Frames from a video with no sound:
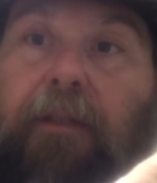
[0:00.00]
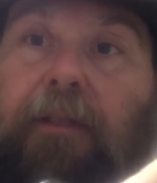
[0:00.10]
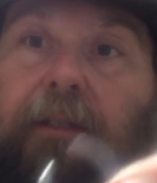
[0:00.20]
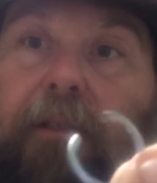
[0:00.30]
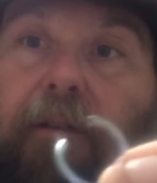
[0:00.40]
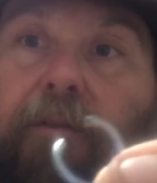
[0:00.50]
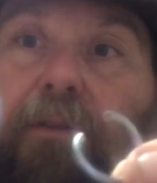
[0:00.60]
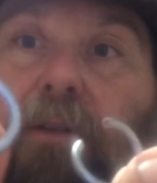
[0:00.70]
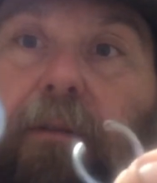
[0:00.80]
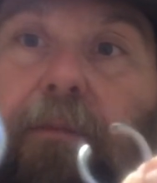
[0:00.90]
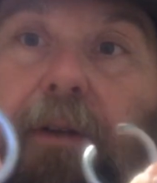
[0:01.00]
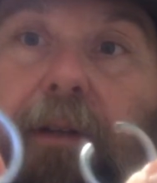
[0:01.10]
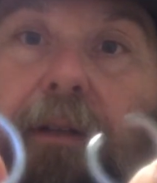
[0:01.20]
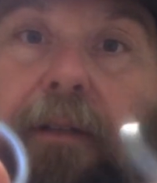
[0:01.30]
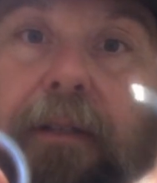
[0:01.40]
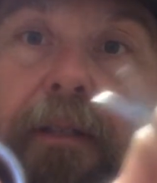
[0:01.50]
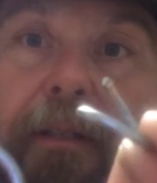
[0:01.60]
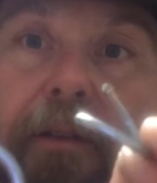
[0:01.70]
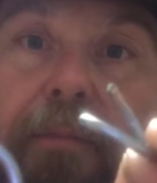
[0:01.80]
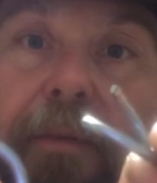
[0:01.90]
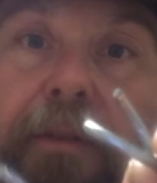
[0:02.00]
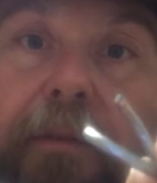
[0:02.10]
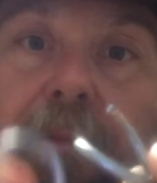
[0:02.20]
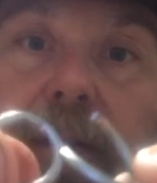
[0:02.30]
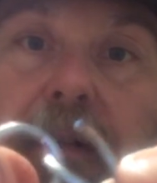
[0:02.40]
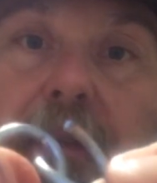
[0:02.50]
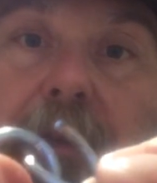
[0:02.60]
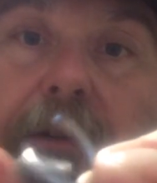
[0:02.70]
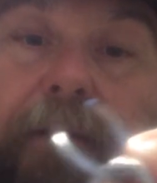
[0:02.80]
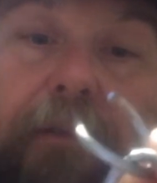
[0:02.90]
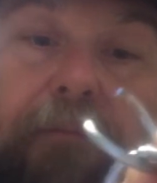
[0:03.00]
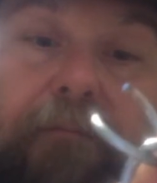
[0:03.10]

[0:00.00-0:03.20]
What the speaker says: This is a closed jump ring, and this is an open jump ring, and then you just